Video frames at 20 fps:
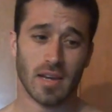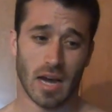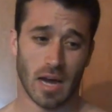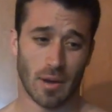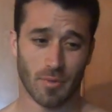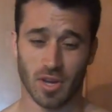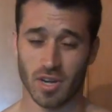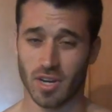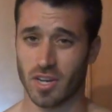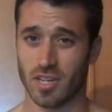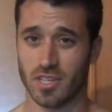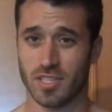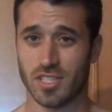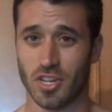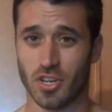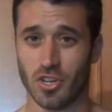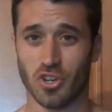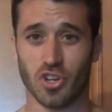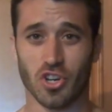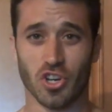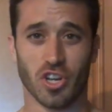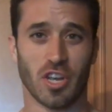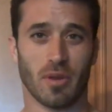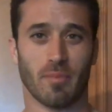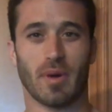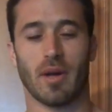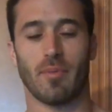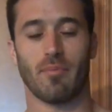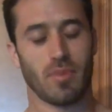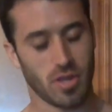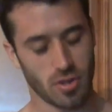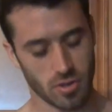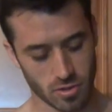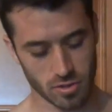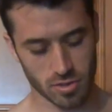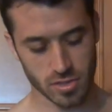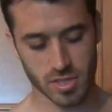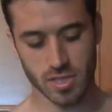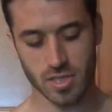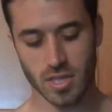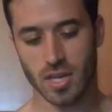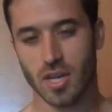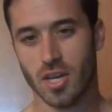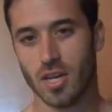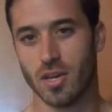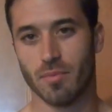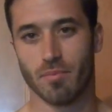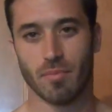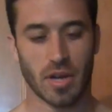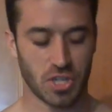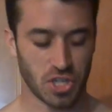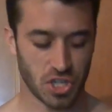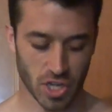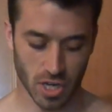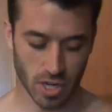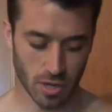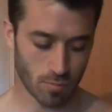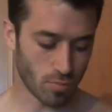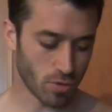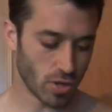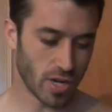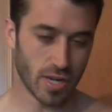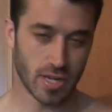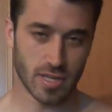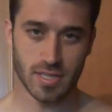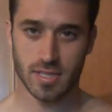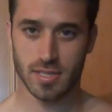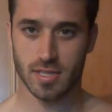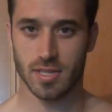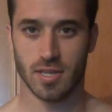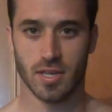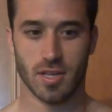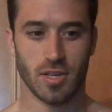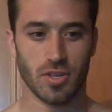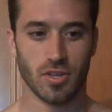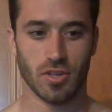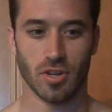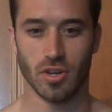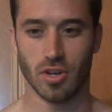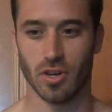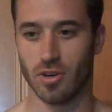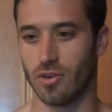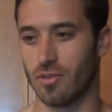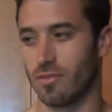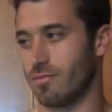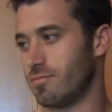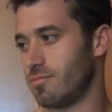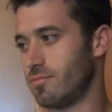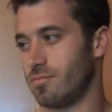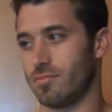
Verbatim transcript: I'm gonna continue cooking my meals, my chicken breasts, you know,